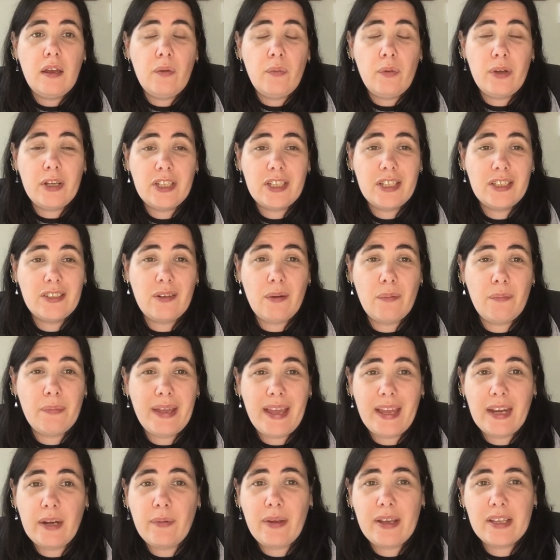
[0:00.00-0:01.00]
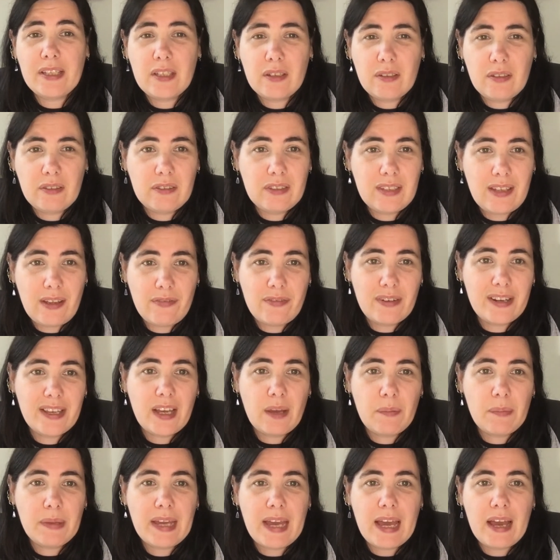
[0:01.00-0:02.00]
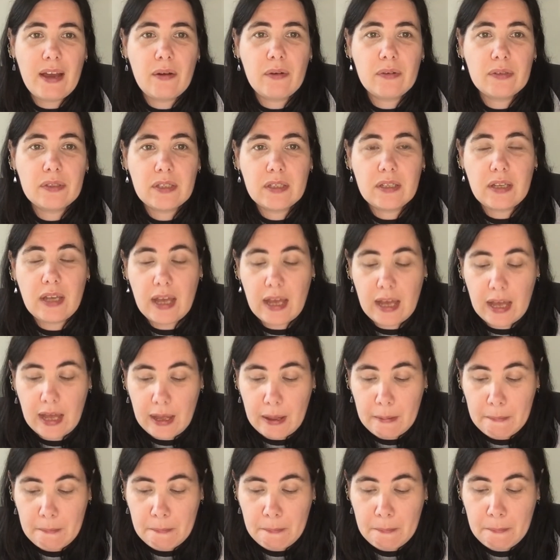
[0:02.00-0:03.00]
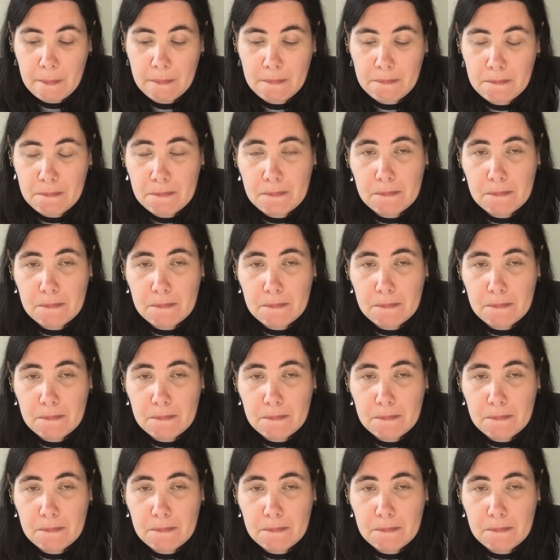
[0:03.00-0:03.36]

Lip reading: which is zombie anyway, so definitely coming out. The